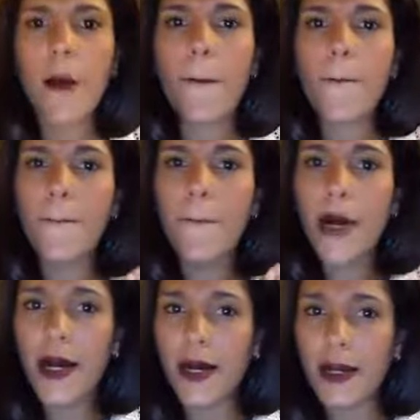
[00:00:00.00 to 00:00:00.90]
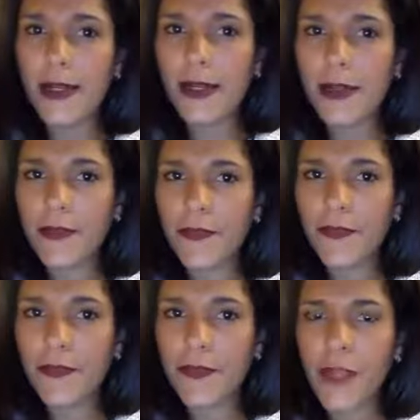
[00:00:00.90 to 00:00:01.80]
but
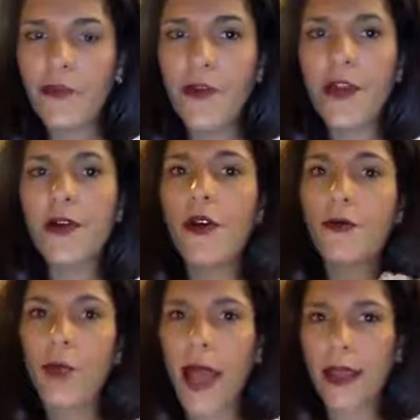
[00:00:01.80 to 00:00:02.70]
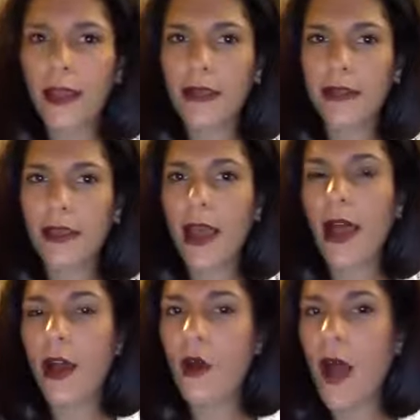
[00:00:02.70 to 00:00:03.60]
if we don't go back and see
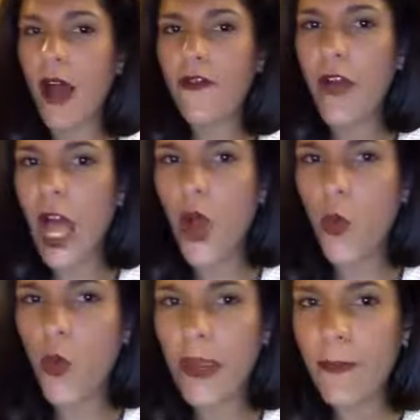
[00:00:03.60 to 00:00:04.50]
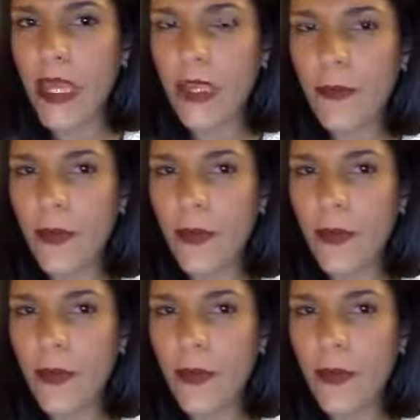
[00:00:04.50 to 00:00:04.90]
how have we been